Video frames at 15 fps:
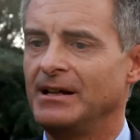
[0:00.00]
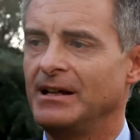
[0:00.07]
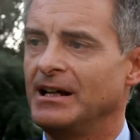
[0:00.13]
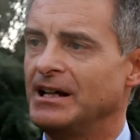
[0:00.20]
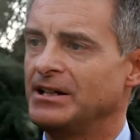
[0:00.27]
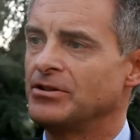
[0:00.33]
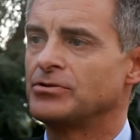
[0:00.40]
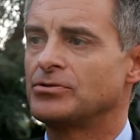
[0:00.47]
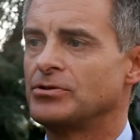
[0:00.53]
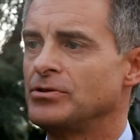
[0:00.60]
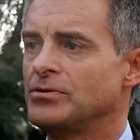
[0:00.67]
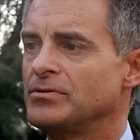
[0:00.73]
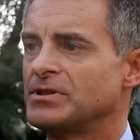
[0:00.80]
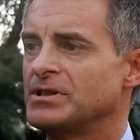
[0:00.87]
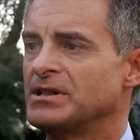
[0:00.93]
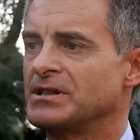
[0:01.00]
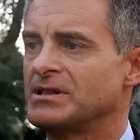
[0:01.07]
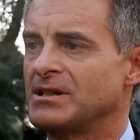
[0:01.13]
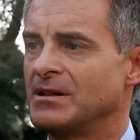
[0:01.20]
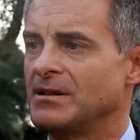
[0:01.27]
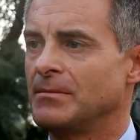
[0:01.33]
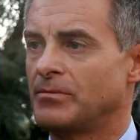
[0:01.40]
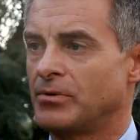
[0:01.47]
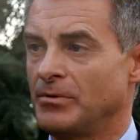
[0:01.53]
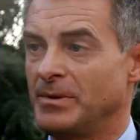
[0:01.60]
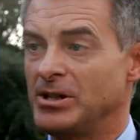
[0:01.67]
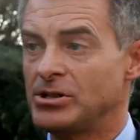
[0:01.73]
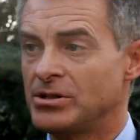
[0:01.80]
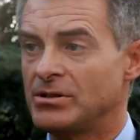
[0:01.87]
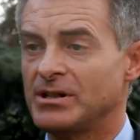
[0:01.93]
It introduces
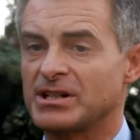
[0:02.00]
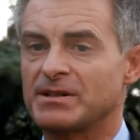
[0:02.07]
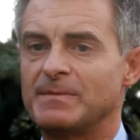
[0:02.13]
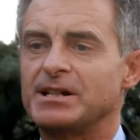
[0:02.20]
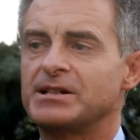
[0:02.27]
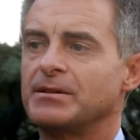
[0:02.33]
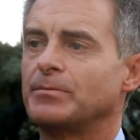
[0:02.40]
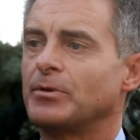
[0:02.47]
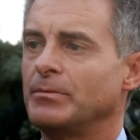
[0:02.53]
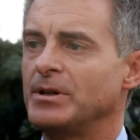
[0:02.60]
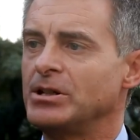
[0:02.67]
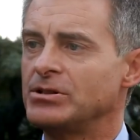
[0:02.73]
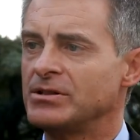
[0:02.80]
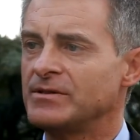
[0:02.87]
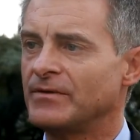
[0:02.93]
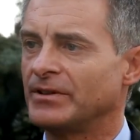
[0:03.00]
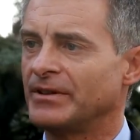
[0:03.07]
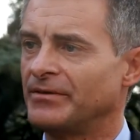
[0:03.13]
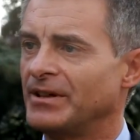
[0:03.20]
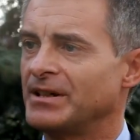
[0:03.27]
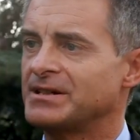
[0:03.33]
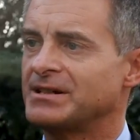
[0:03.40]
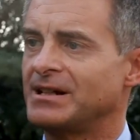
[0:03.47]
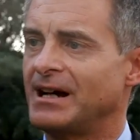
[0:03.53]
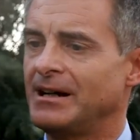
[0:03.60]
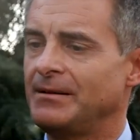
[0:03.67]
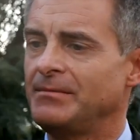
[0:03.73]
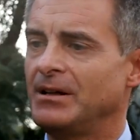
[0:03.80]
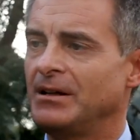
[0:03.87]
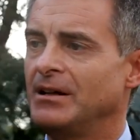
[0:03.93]
prohibition, explicit prohibitions for the first
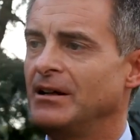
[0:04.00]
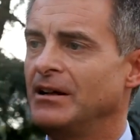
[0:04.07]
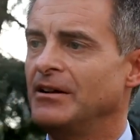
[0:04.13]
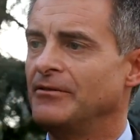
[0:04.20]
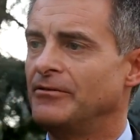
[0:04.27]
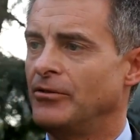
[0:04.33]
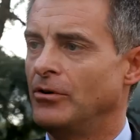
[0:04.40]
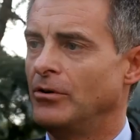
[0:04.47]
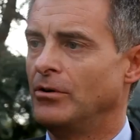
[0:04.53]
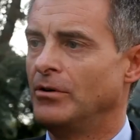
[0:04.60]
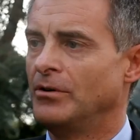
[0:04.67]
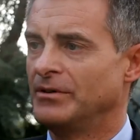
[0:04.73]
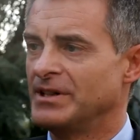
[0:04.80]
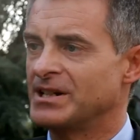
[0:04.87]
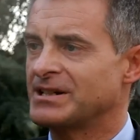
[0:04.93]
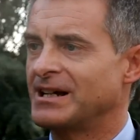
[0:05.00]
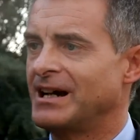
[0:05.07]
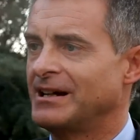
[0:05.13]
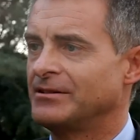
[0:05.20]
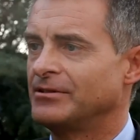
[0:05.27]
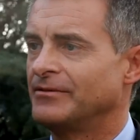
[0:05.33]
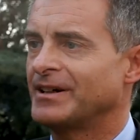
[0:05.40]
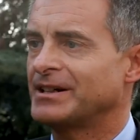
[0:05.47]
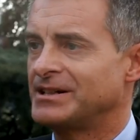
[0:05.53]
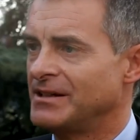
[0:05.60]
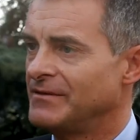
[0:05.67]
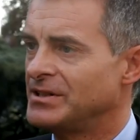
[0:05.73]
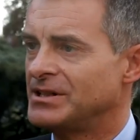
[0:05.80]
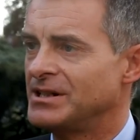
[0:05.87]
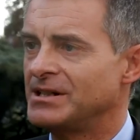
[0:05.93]
time for this kind of
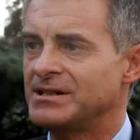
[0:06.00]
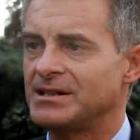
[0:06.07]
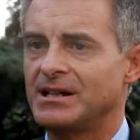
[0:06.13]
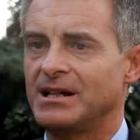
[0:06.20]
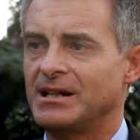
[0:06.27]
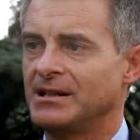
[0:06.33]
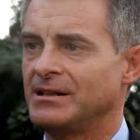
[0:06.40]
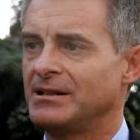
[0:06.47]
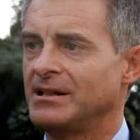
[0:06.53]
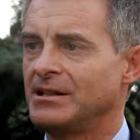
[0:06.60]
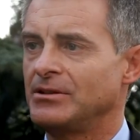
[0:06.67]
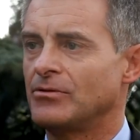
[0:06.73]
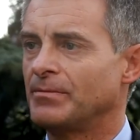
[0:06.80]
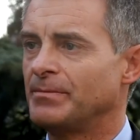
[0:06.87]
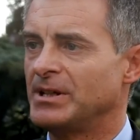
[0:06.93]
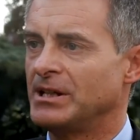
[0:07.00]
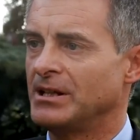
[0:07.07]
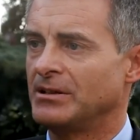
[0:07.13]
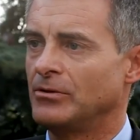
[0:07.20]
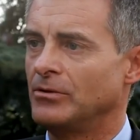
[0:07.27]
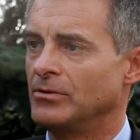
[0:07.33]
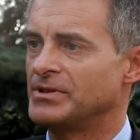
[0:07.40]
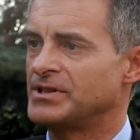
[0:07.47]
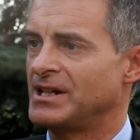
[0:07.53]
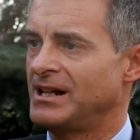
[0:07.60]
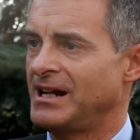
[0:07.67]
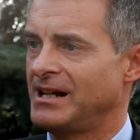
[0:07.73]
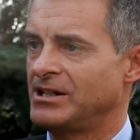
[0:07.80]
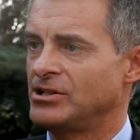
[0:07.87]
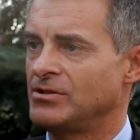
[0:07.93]
activities in the European wholesale
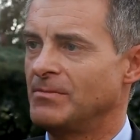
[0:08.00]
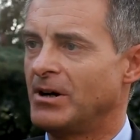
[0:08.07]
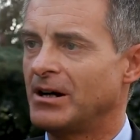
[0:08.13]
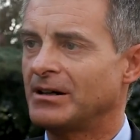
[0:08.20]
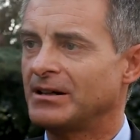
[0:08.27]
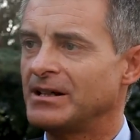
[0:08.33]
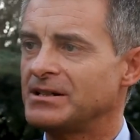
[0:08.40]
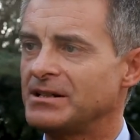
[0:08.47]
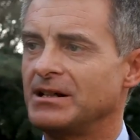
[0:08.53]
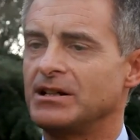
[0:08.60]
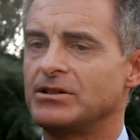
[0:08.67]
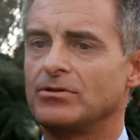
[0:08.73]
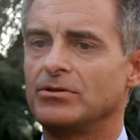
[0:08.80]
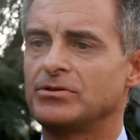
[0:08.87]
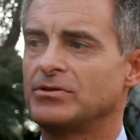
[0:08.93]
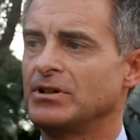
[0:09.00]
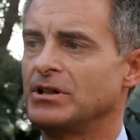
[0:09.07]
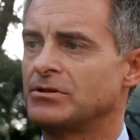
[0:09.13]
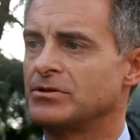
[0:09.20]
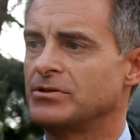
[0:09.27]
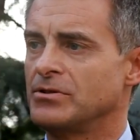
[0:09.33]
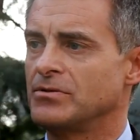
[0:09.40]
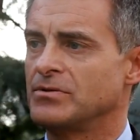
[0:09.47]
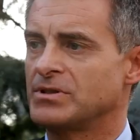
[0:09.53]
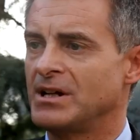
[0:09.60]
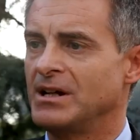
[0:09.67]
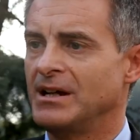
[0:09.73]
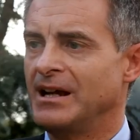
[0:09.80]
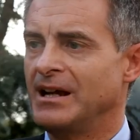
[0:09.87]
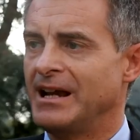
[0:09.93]
energy markets. It's also introduced
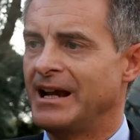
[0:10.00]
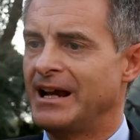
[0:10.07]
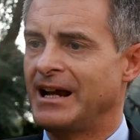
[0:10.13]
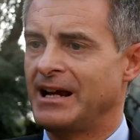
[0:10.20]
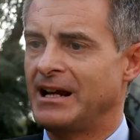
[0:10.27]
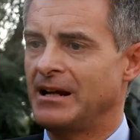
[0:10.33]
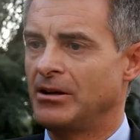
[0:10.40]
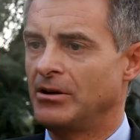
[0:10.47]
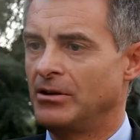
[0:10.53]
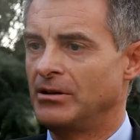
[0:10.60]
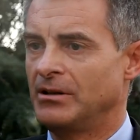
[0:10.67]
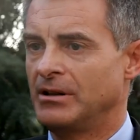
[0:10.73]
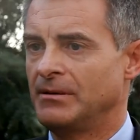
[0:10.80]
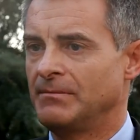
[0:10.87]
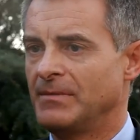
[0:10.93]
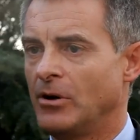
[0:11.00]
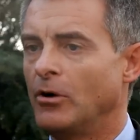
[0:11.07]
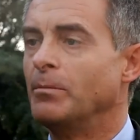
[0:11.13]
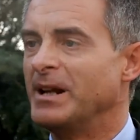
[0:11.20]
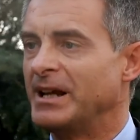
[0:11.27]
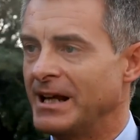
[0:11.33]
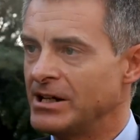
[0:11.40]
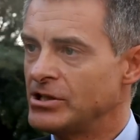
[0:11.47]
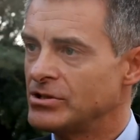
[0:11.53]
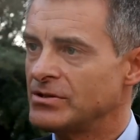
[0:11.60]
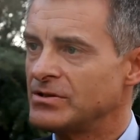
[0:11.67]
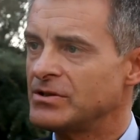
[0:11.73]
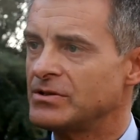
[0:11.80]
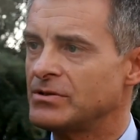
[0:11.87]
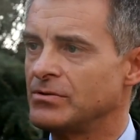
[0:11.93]
a, uh,
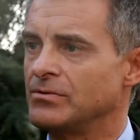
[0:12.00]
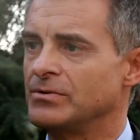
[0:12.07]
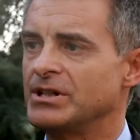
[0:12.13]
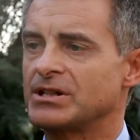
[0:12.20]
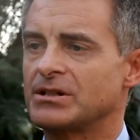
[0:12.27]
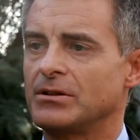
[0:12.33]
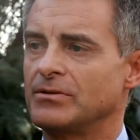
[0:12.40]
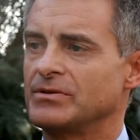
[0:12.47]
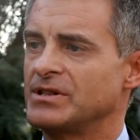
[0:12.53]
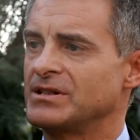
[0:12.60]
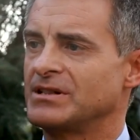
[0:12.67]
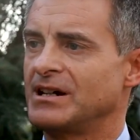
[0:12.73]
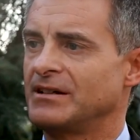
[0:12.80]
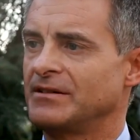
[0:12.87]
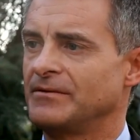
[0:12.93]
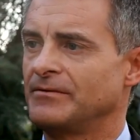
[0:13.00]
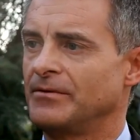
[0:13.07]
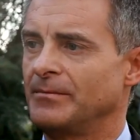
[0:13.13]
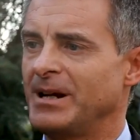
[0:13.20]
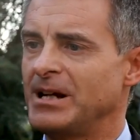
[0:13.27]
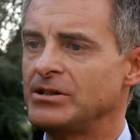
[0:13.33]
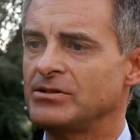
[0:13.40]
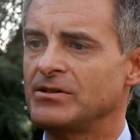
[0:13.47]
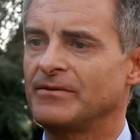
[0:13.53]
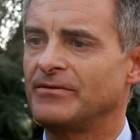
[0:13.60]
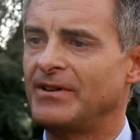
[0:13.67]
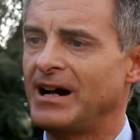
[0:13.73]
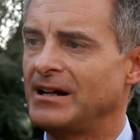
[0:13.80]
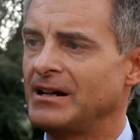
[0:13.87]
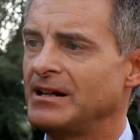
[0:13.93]
obligations to disclose insider information.
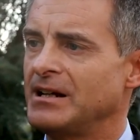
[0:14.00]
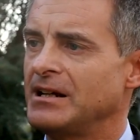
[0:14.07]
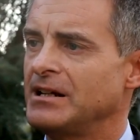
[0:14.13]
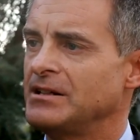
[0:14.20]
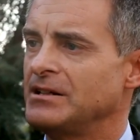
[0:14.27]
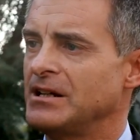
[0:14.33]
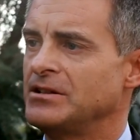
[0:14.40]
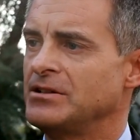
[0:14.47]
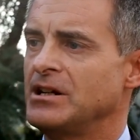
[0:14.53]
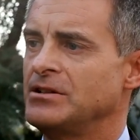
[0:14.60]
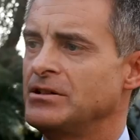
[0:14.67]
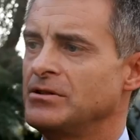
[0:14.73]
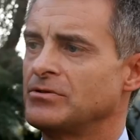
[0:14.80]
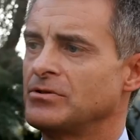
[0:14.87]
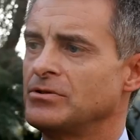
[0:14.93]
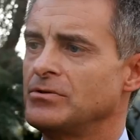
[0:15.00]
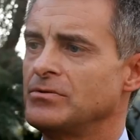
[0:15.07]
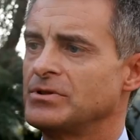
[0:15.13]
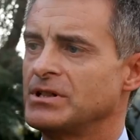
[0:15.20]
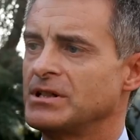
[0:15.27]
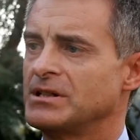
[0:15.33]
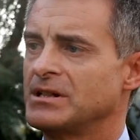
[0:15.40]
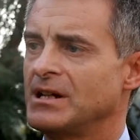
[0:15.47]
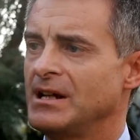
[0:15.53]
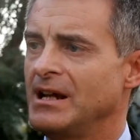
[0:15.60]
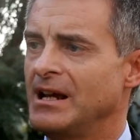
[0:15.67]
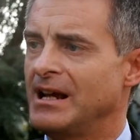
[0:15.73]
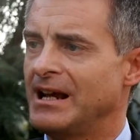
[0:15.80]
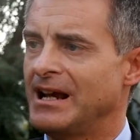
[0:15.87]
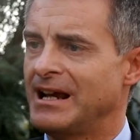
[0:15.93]
Finally, in, in, it introduces
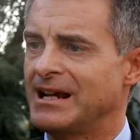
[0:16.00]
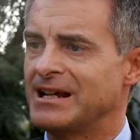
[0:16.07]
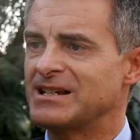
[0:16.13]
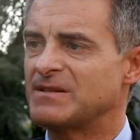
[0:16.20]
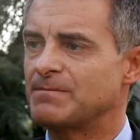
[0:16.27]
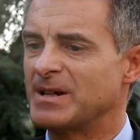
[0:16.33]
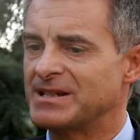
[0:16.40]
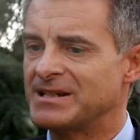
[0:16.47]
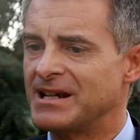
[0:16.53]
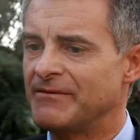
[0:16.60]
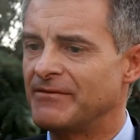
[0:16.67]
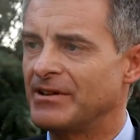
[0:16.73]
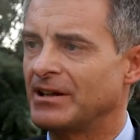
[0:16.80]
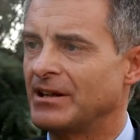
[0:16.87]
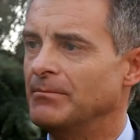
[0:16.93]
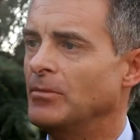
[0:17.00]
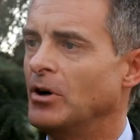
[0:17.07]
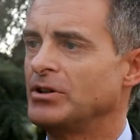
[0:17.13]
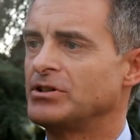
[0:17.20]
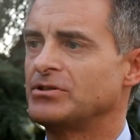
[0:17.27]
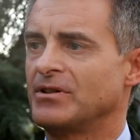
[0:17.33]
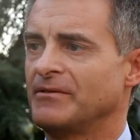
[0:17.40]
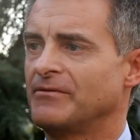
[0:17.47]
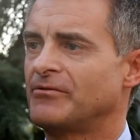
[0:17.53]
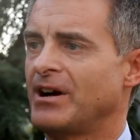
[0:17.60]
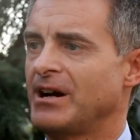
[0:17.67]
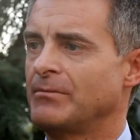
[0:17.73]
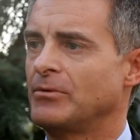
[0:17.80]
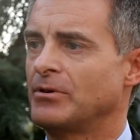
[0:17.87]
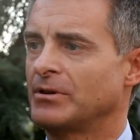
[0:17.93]
a specific monitoring
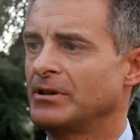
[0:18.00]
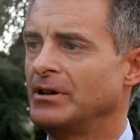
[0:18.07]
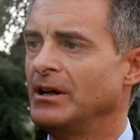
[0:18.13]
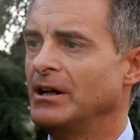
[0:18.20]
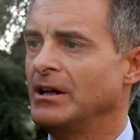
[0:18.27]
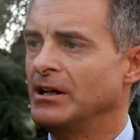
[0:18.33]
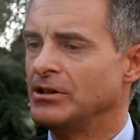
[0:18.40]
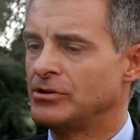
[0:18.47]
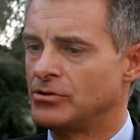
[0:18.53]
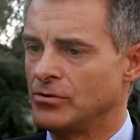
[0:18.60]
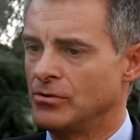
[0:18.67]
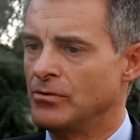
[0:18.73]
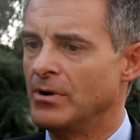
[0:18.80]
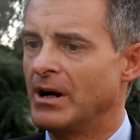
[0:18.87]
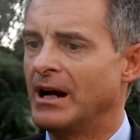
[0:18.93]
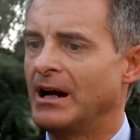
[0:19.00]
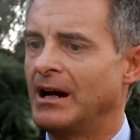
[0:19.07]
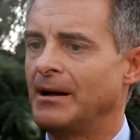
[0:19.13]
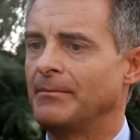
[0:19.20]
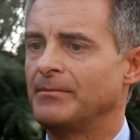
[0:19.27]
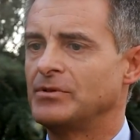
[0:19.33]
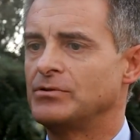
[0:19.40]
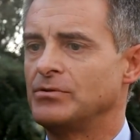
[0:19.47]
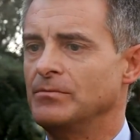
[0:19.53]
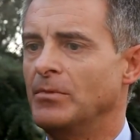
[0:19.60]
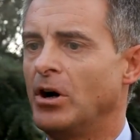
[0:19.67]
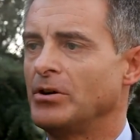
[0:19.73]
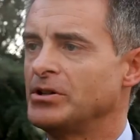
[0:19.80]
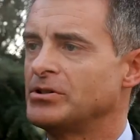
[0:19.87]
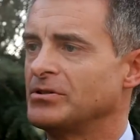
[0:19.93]
framework to, um, to
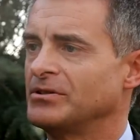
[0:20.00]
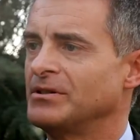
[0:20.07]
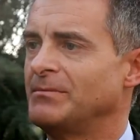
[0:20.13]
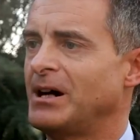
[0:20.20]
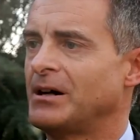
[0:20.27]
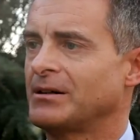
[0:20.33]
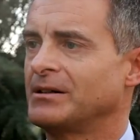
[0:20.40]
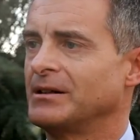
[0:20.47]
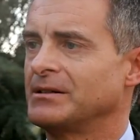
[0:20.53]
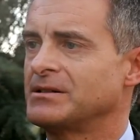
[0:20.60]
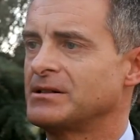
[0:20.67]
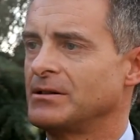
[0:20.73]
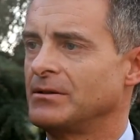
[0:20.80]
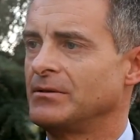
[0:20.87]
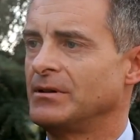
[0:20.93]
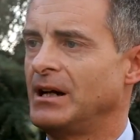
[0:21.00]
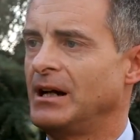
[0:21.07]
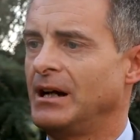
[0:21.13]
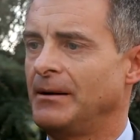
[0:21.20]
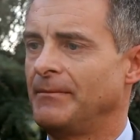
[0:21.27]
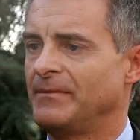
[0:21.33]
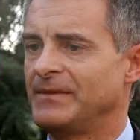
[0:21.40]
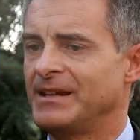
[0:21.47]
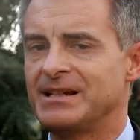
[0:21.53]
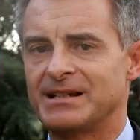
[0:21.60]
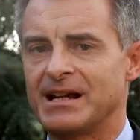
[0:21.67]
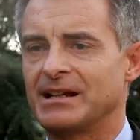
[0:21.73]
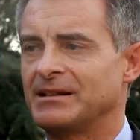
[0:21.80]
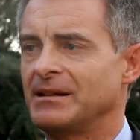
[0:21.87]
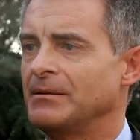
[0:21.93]
monitor the market. So um, these
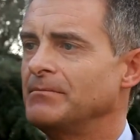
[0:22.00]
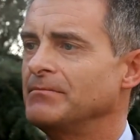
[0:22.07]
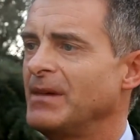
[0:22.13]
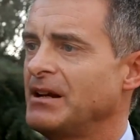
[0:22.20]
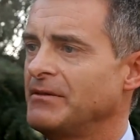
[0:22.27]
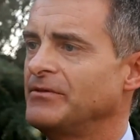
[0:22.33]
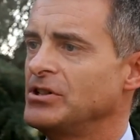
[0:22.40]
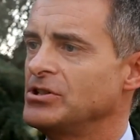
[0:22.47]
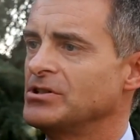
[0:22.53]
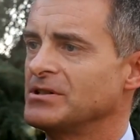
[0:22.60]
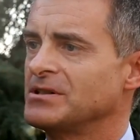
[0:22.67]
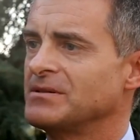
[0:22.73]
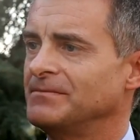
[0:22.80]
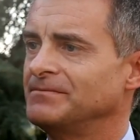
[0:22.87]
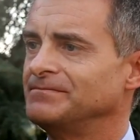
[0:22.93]
are the main features.